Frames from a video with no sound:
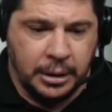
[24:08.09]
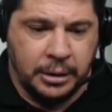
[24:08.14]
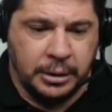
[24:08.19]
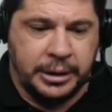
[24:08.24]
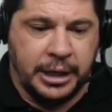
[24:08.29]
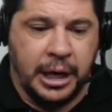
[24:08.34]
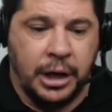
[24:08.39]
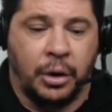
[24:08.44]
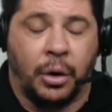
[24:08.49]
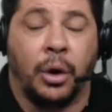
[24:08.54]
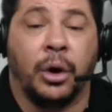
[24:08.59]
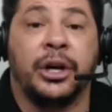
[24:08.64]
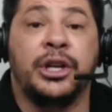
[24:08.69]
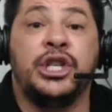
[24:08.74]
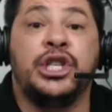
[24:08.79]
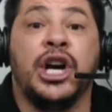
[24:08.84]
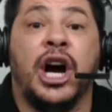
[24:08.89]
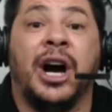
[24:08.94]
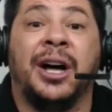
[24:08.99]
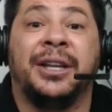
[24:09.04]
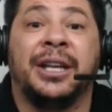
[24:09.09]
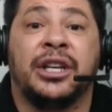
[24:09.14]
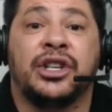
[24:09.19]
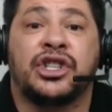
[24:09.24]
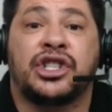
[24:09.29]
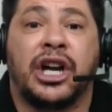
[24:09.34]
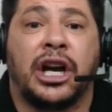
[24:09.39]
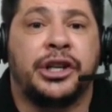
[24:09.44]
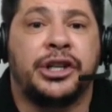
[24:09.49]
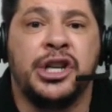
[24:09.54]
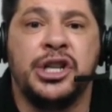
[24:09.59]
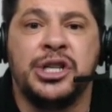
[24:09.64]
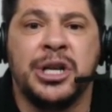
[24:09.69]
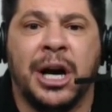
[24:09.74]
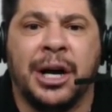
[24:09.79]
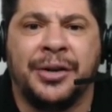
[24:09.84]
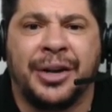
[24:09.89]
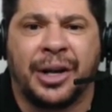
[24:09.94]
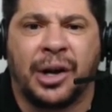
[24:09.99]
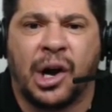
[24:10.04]
okay, or yawning, starting
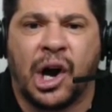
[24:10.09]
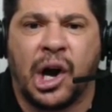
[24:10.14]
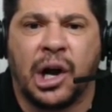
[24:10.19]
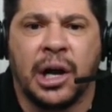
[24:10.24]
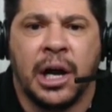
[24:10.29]
yawning,